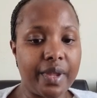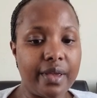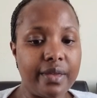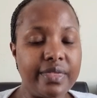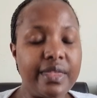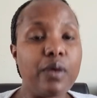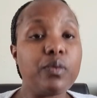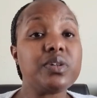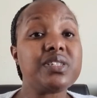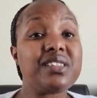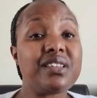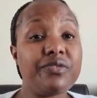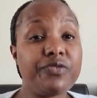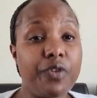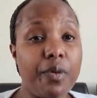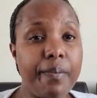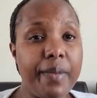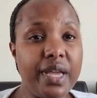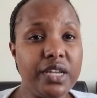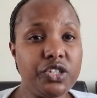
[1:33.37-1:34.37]
was
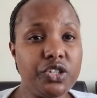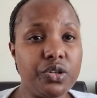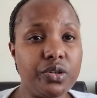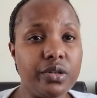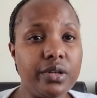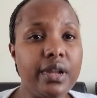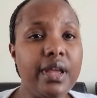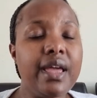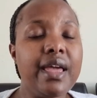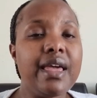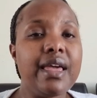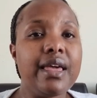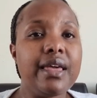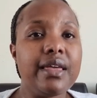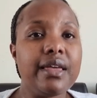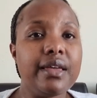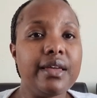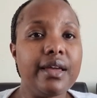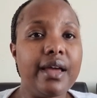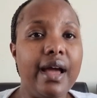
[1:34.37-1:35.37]
information,
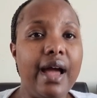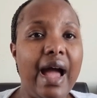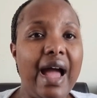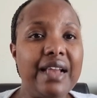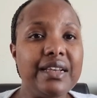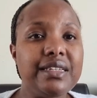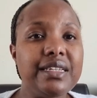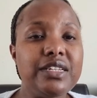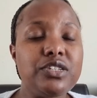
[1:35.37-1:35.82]
and